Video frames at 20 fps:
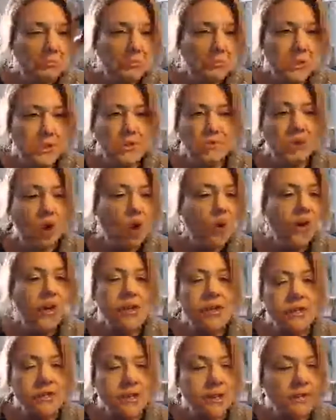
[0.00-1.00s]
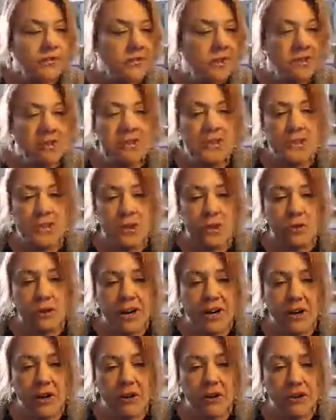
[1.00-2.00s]
smoke and stuff, this is a
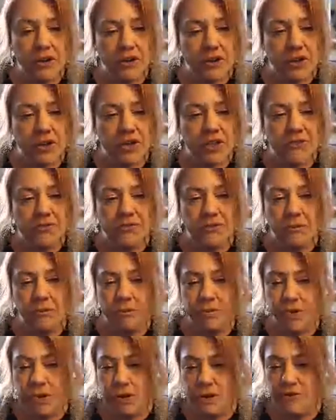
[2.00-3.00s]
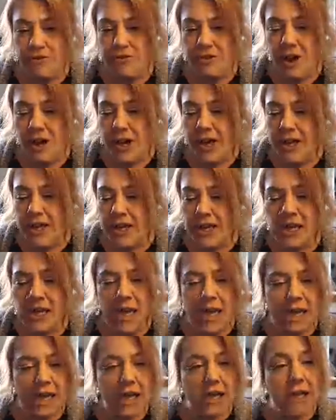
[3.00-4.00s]
great alternative for purifying
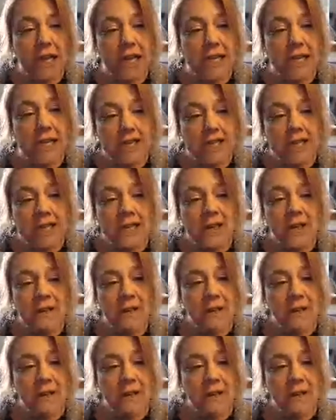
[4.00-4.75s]
and cleansing